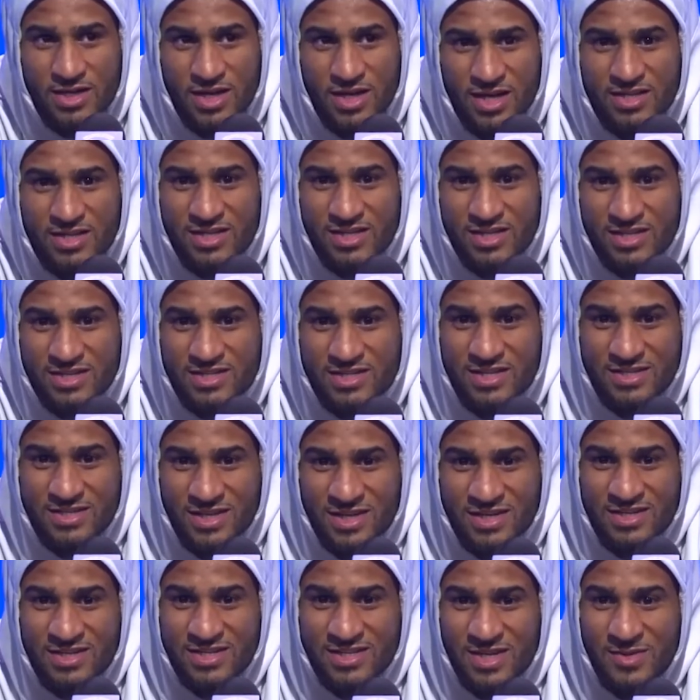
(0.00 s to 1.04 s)
I think it's
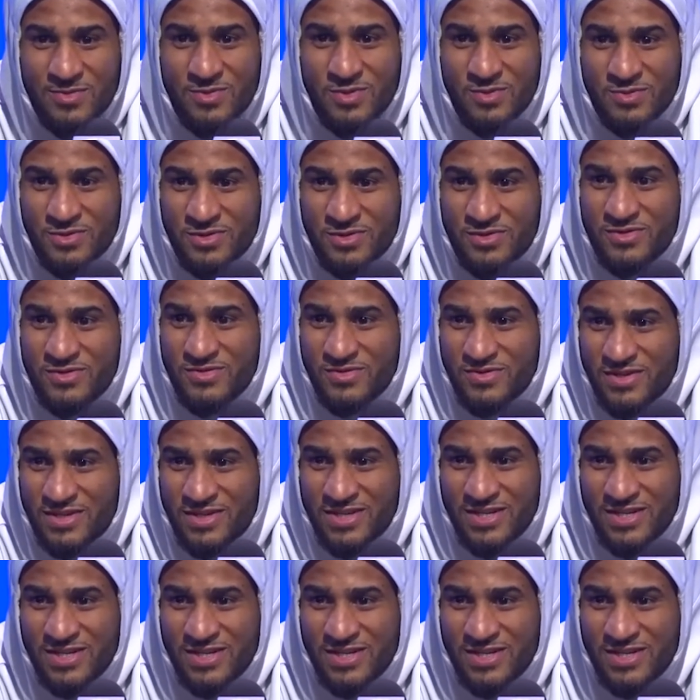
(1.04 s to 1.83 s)
unacceptable.